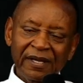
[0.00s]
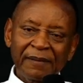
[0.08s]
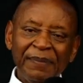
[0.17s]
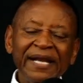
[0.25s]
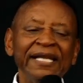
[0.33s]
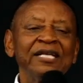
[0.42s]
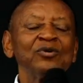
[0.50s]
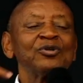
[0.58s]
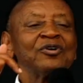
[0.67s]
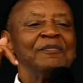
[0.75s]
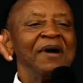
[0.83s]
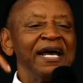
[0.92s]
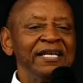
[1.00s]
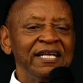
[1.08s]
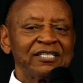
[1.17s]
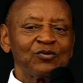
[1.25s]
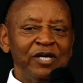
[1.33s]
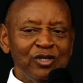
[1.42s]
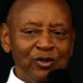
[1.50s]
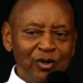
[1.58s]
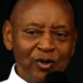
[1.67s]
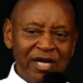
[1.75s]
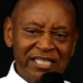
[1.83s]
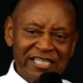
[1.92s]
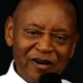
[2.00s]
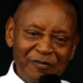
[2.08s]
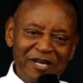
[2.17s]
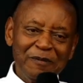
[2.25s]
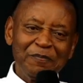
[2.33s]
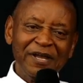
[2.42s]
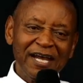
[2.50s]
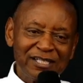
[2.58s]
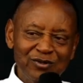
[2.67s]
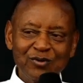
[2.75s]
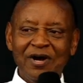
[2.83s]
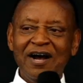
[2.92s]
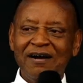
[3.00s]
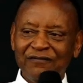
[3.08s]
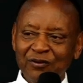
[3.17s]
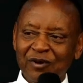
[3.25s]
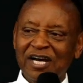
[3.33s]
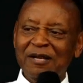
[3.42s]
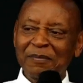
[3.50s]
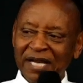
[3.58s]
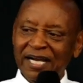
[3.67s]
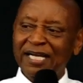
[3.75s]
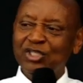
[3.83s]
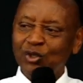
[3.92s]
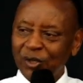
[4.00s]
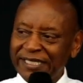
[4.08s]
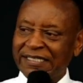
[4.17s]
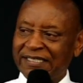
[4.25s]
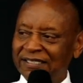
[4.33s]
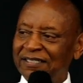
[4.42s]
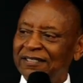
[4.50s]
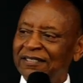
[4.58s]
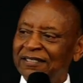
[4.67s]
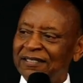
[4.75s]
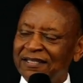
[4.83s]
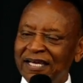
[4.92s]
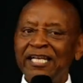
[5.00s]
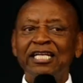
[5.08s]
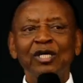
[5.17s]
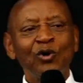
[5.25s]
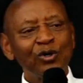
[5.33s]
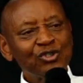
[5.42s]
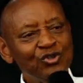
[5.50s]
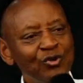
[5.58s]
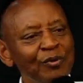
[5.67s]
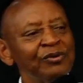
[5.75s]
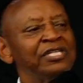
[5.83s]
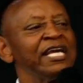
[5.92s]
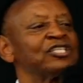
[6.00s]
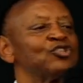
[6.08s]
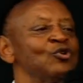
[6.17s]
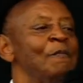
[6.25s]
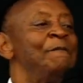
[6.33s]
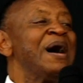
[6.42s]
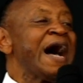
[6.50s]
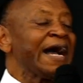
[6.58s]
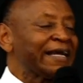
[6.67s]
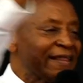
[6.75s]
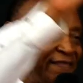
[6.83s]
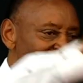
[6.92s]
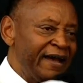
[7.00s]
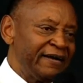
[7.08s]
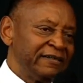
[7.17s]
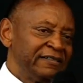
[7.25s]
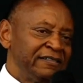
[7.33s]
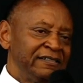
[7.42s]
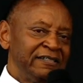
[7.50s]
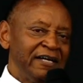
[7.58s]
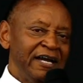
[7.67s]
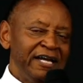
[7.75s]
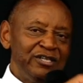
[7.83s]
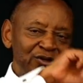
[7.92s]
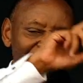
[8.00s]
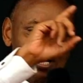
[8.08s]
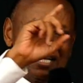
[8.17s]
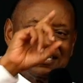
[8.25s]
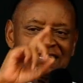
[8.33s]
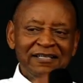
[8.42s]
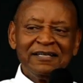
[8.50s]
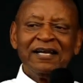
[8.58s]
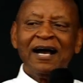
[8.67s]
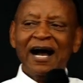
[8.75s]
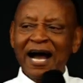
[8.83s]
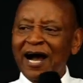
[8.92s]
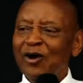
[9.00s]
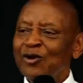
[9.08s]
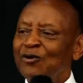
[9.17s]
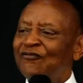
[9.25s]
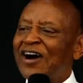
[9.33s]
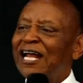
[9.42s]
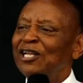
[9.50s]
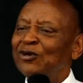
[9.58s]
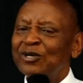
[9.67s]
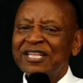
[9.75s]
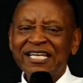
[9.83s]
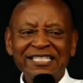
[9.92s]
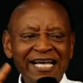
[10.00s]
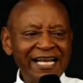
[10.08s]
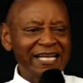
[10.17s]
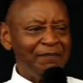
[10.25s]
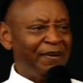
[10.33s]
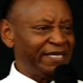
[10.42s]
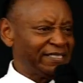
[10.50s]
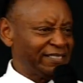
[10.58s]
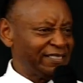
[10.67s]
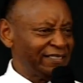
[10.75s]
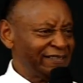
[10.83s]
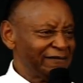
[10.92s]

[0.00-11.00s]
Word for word: But it will remind us when you look at how many pairs you have, you can make a choice. Then it goes, you, takes you back there. And you can, how you valued the Sunday best.